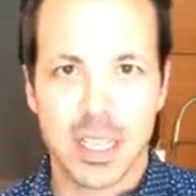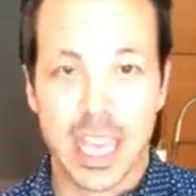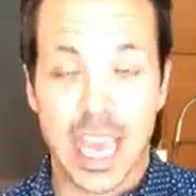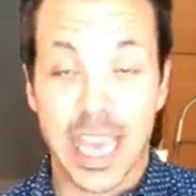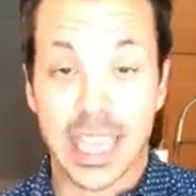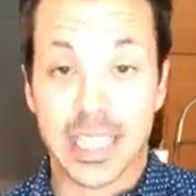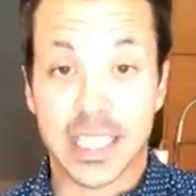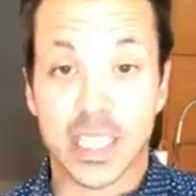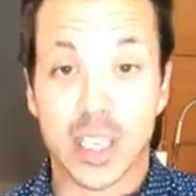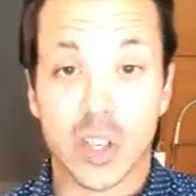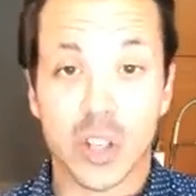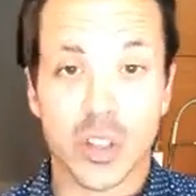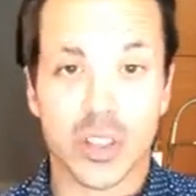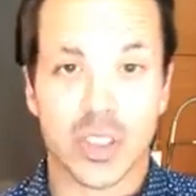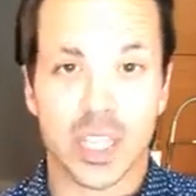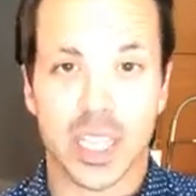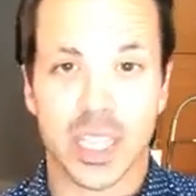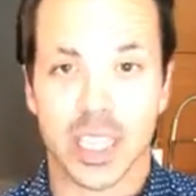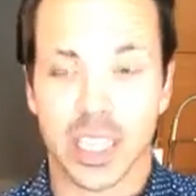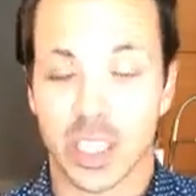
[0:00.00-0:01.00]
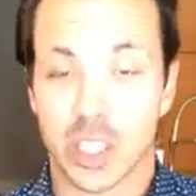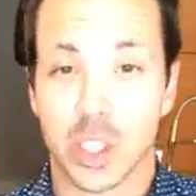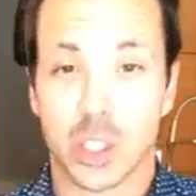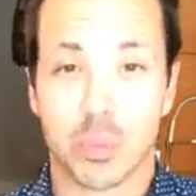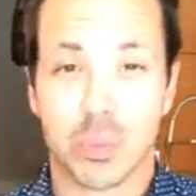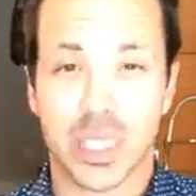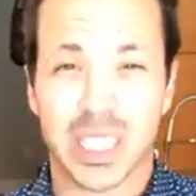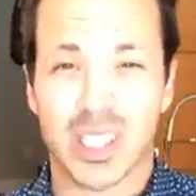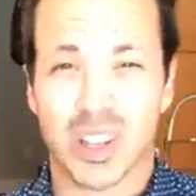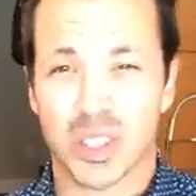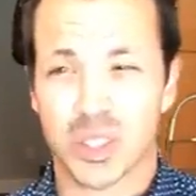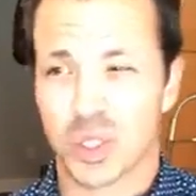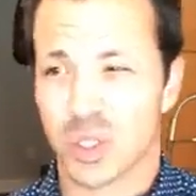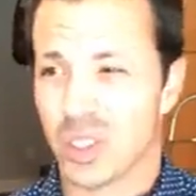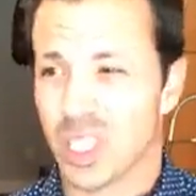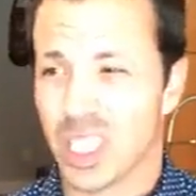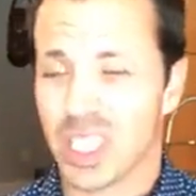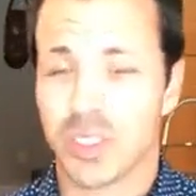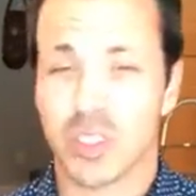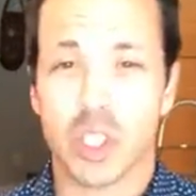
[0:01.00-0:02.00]
And the other thing, it could be also
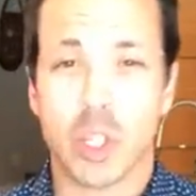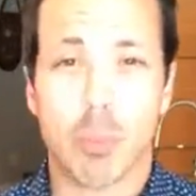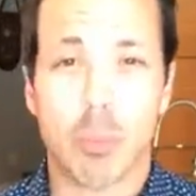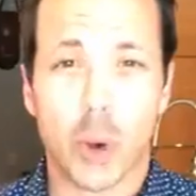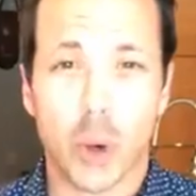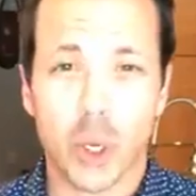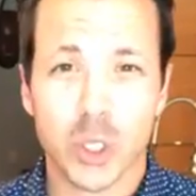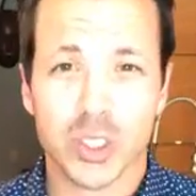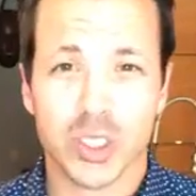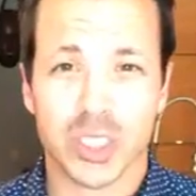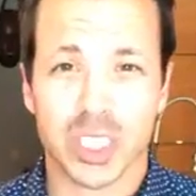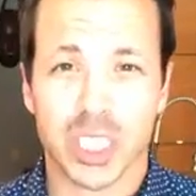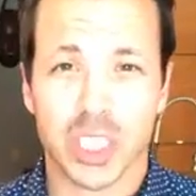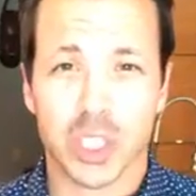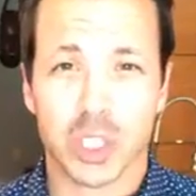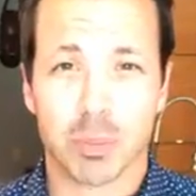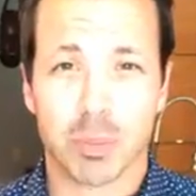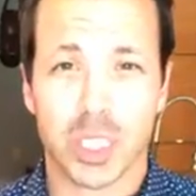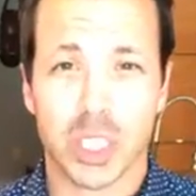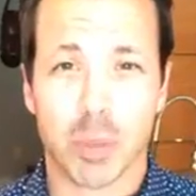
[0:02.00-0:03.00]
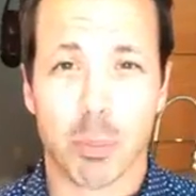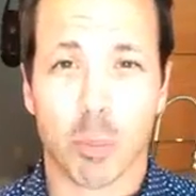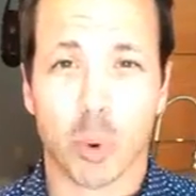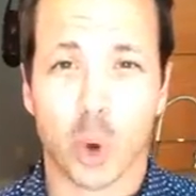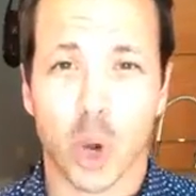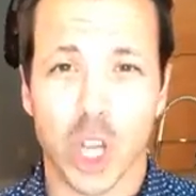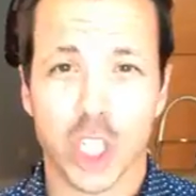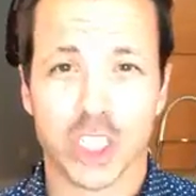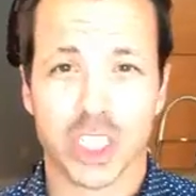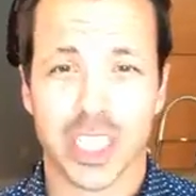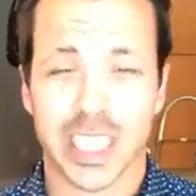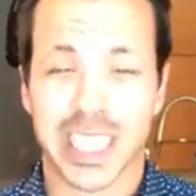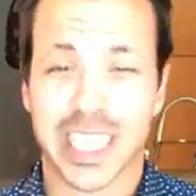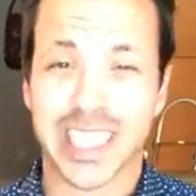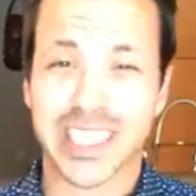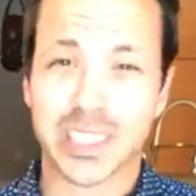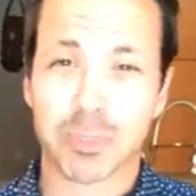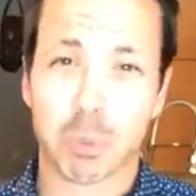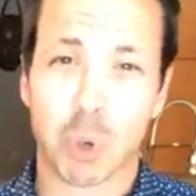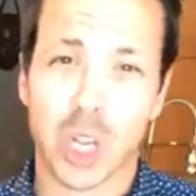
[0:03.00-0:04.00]
not even a person, it could be a project. And
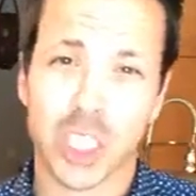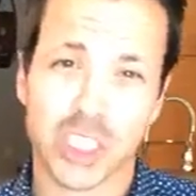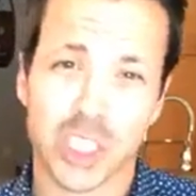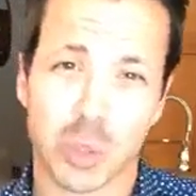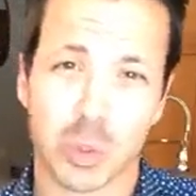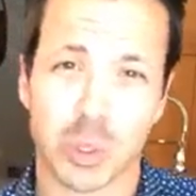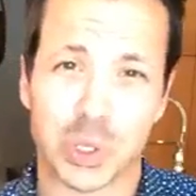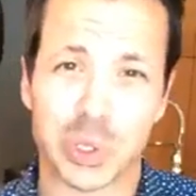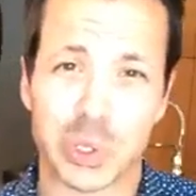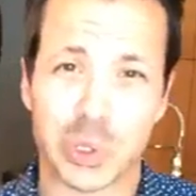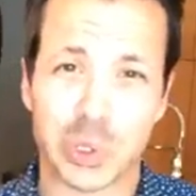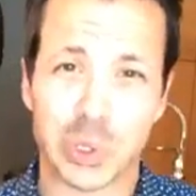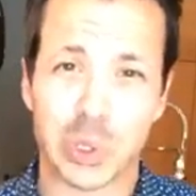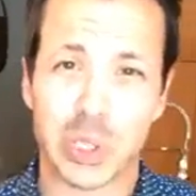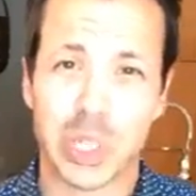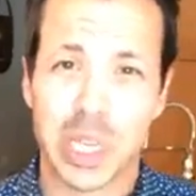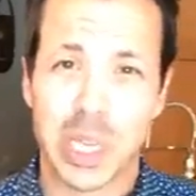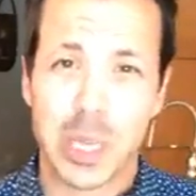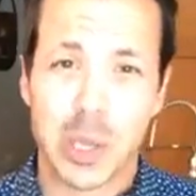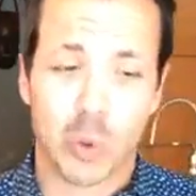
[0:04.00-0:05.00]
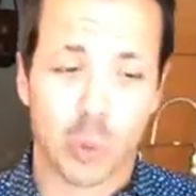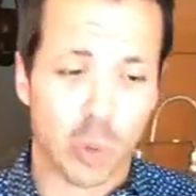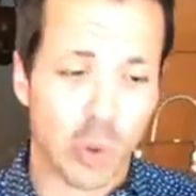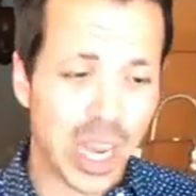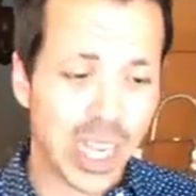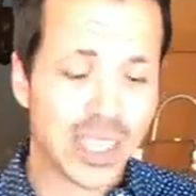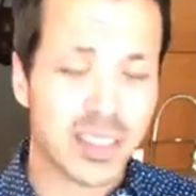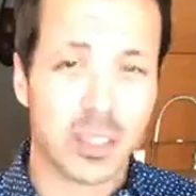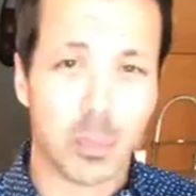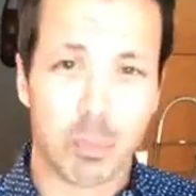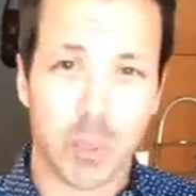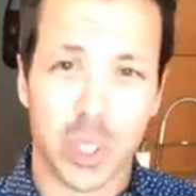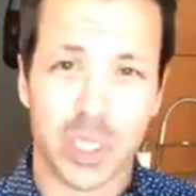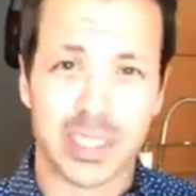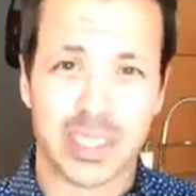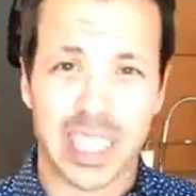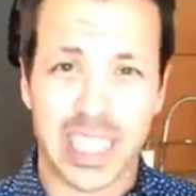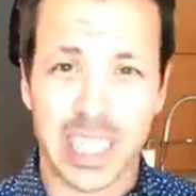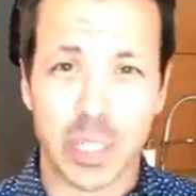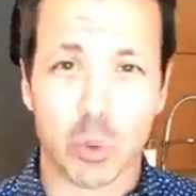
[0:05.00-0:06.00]
his project was to write the
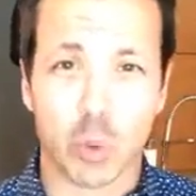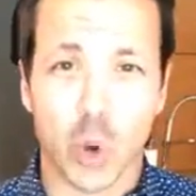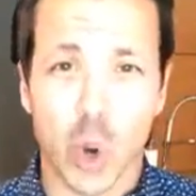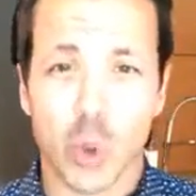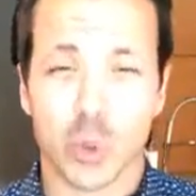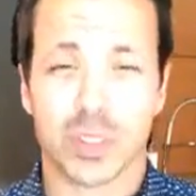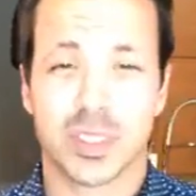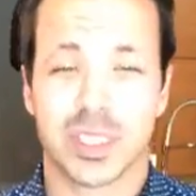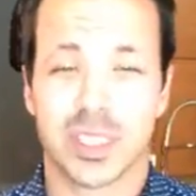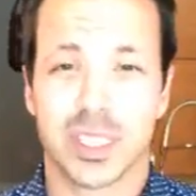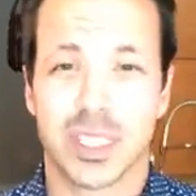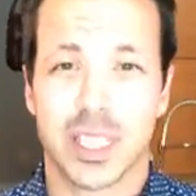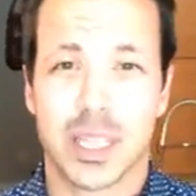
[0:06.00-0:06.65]
book that he wrote.